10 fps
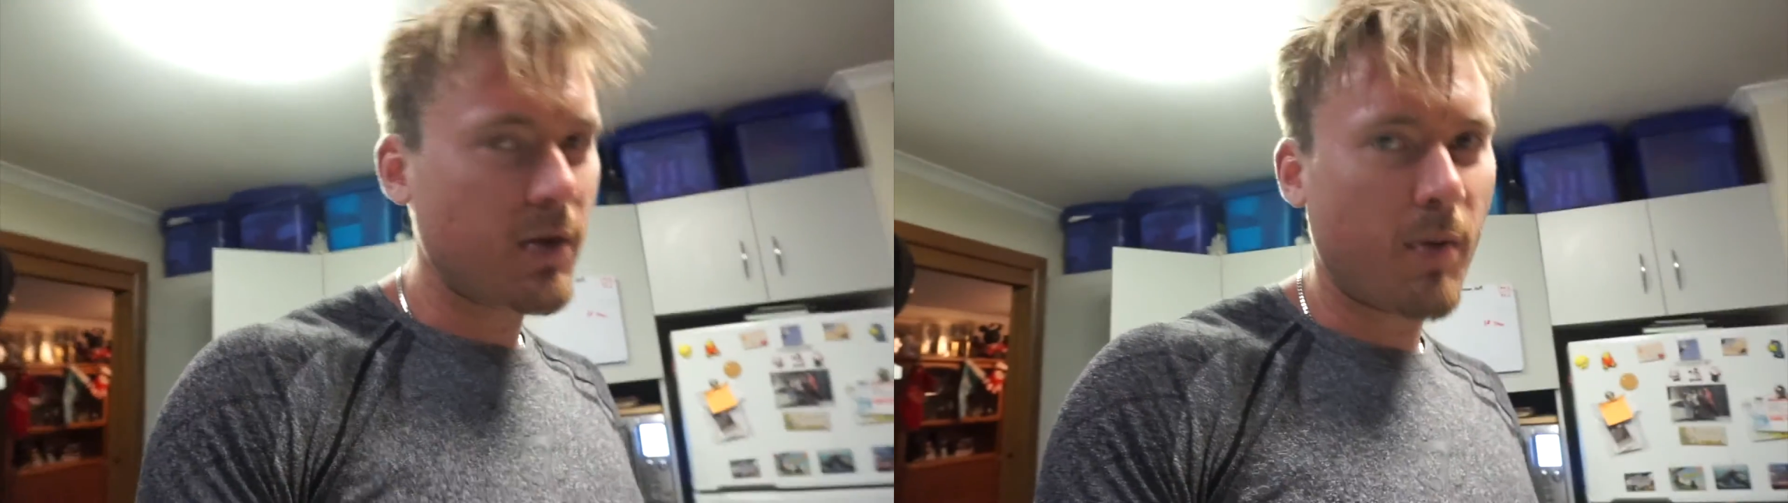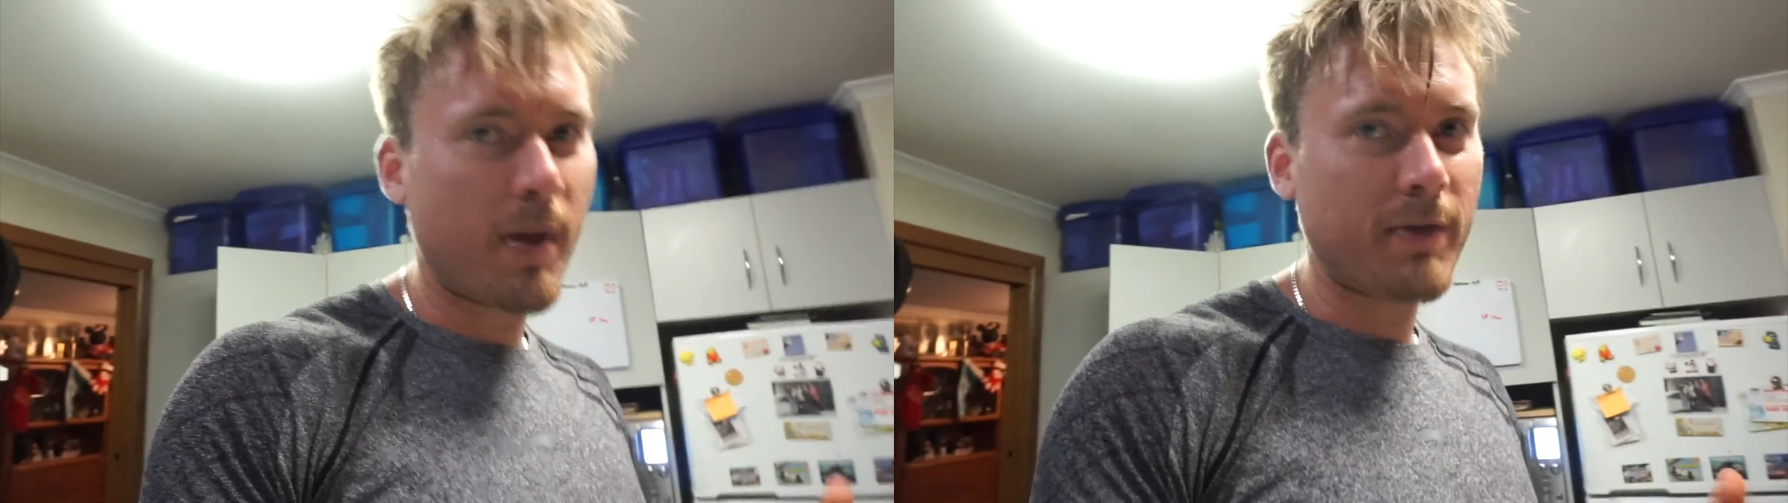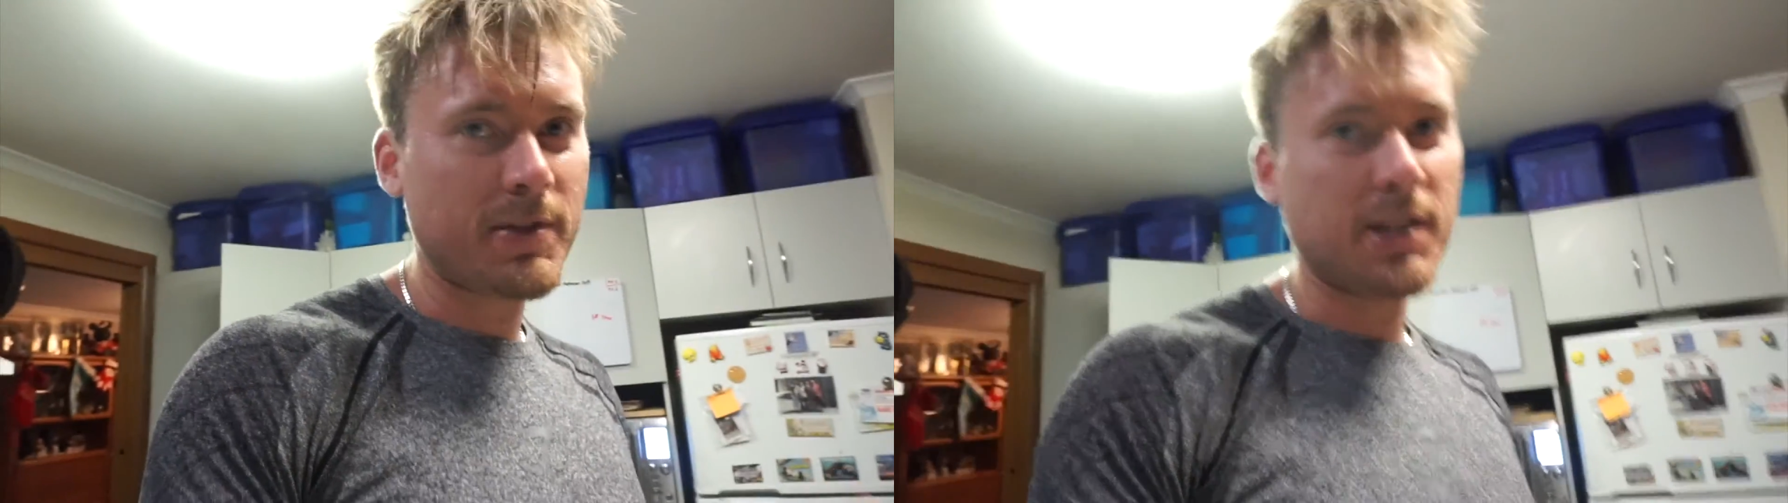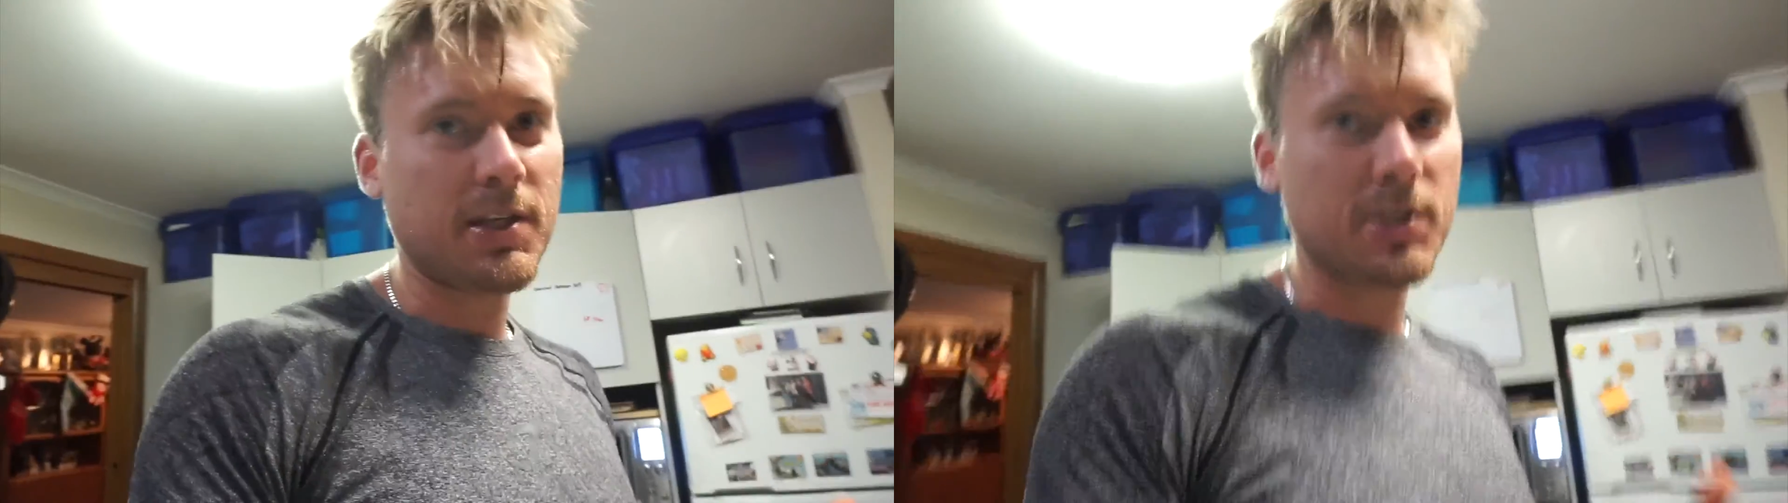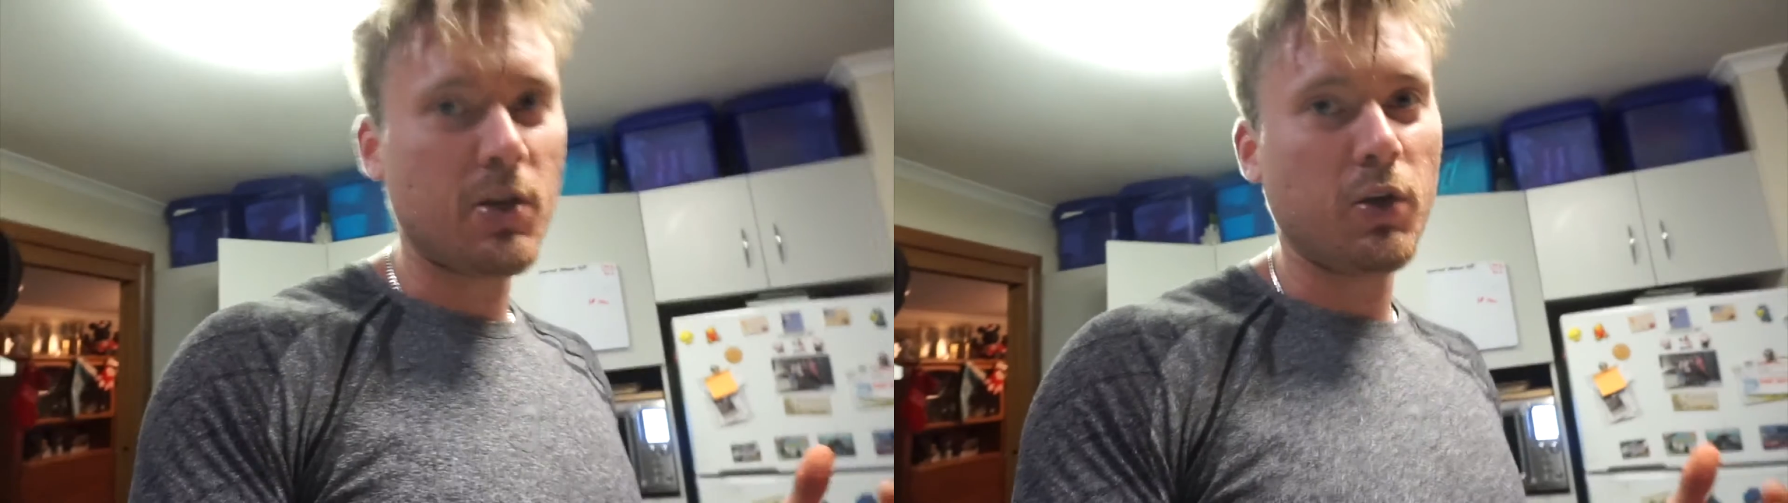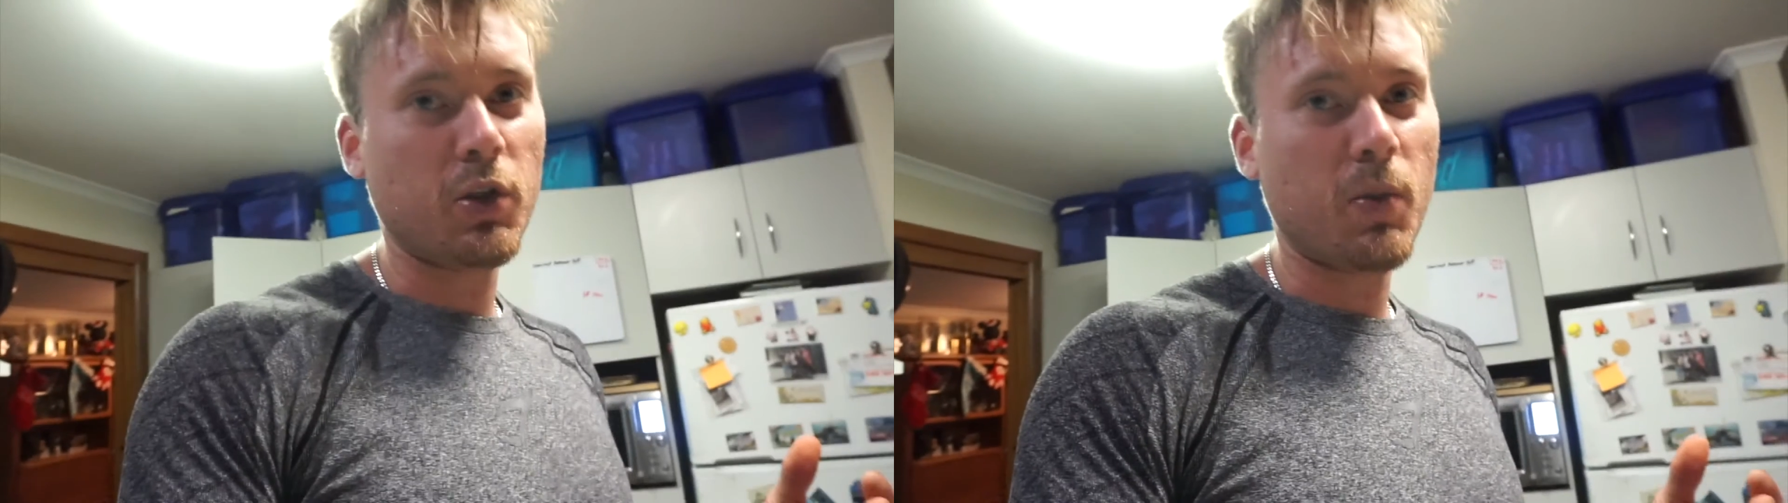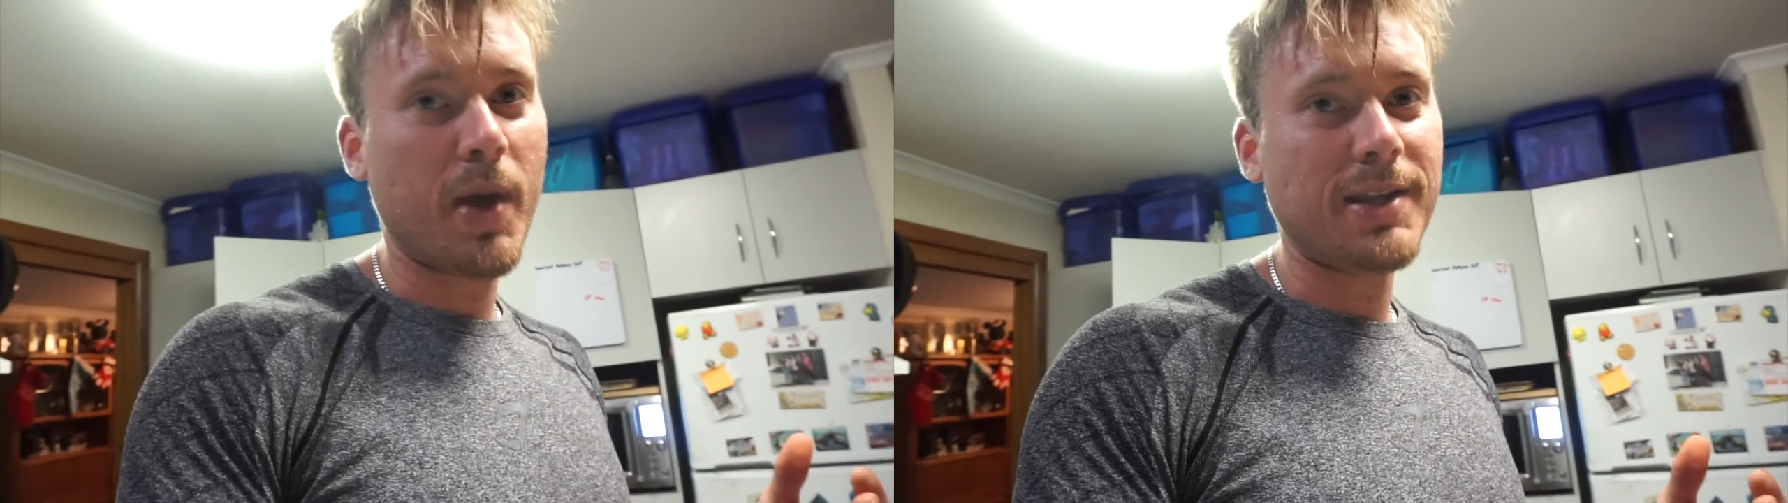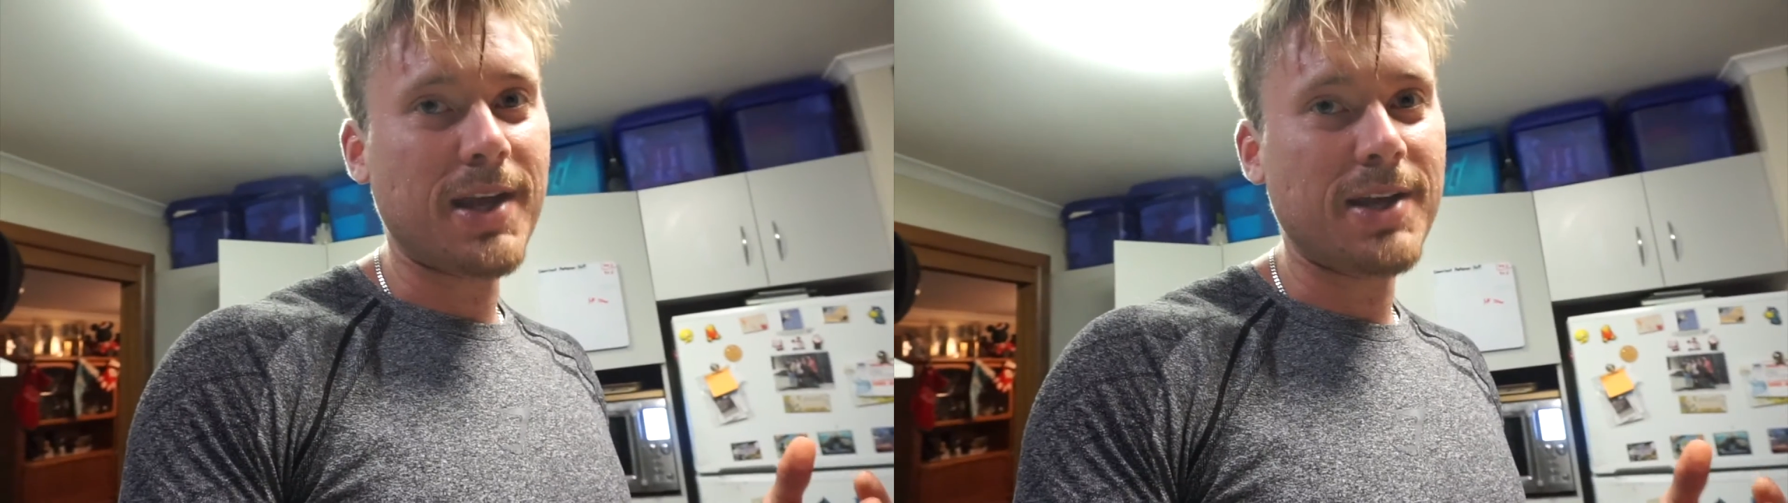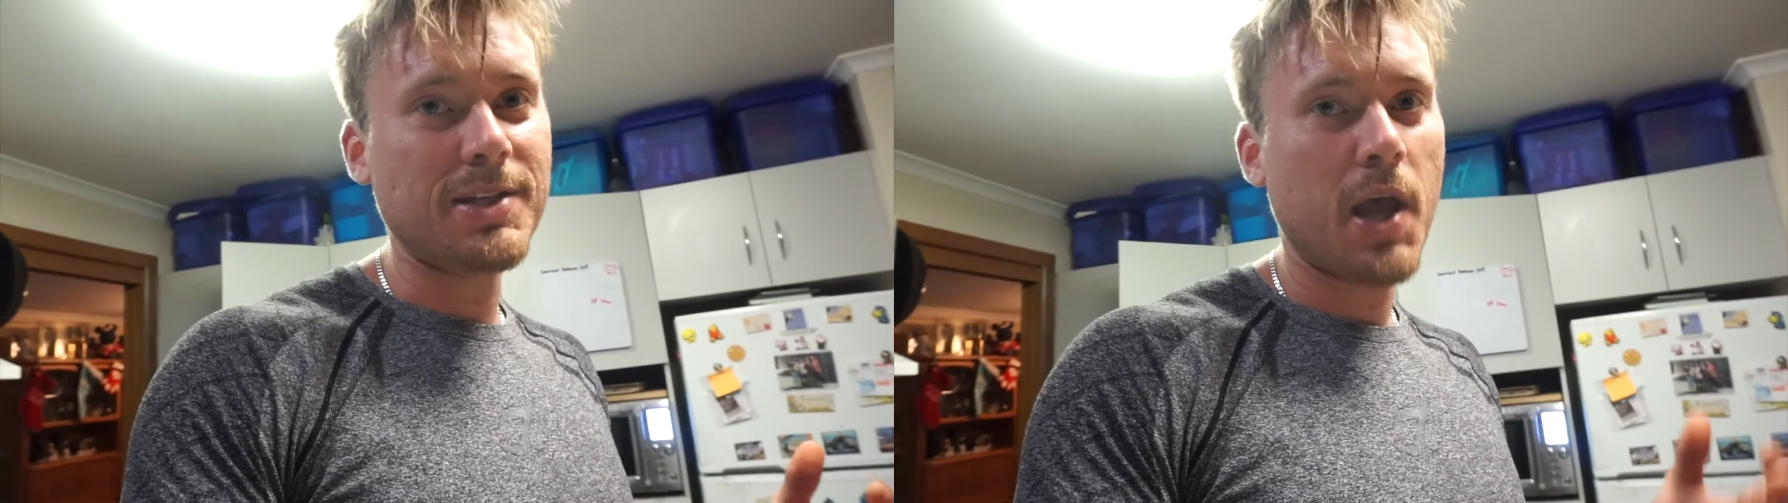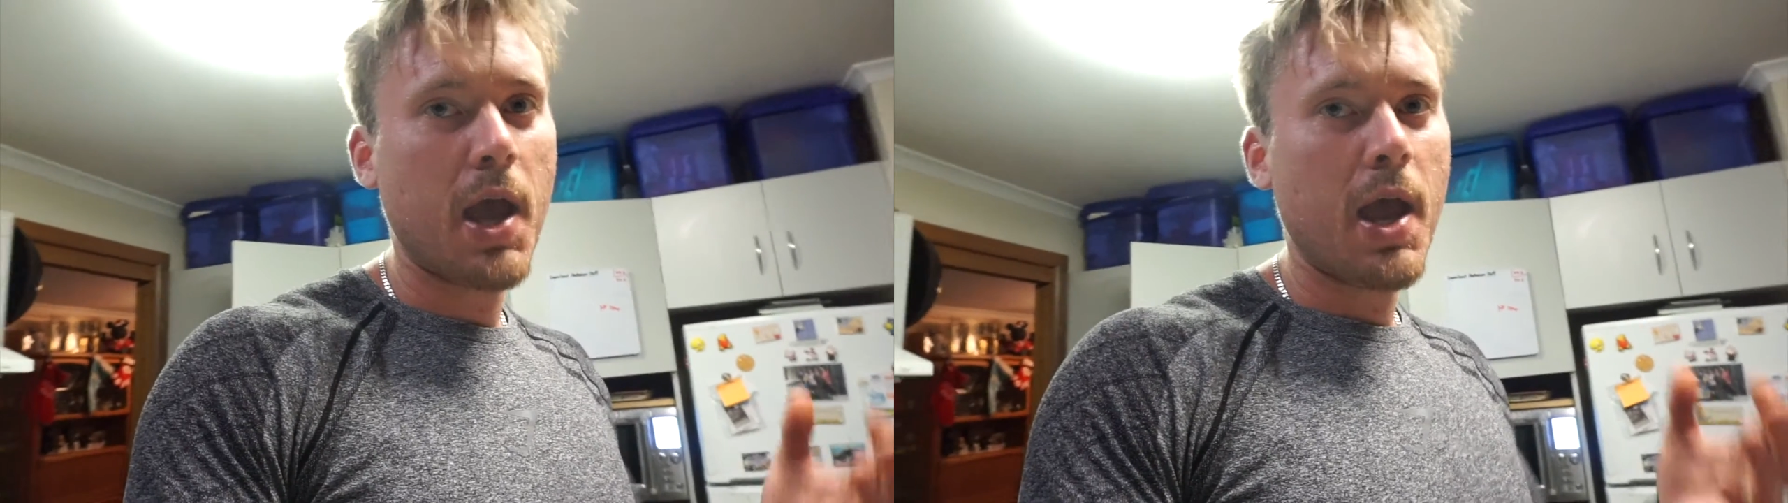or my physique does not look the way it does